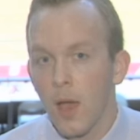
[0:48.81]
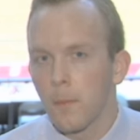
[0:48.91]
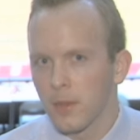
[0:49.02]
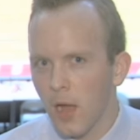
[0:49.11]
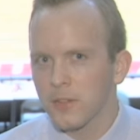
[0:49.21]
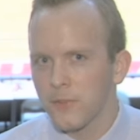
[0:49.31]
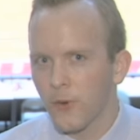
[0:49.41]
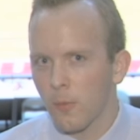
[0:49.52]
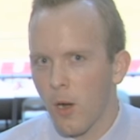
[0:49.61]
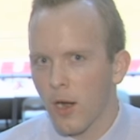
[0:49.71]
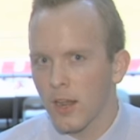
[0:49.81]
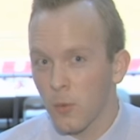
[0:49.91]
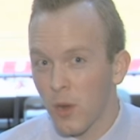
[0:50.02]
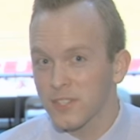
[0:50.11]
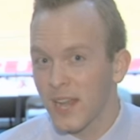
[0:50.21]
But luckily for Omari, he
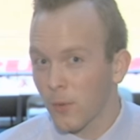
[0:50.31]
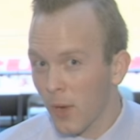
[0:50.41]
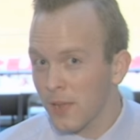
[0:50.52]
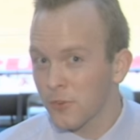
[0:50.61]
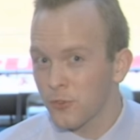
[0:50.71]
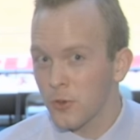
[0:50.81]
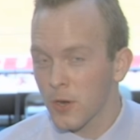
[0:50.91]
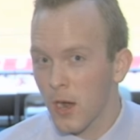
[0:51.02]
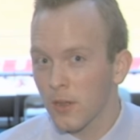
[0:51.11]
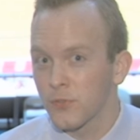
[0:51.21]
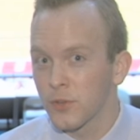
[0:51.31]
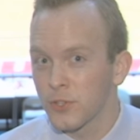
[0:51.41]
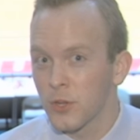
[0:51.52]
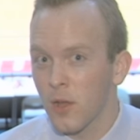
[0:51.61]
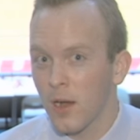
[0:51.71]
wasn't at Ranger Junior College for
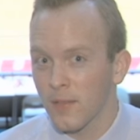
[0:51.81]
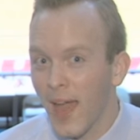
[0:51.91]
too long.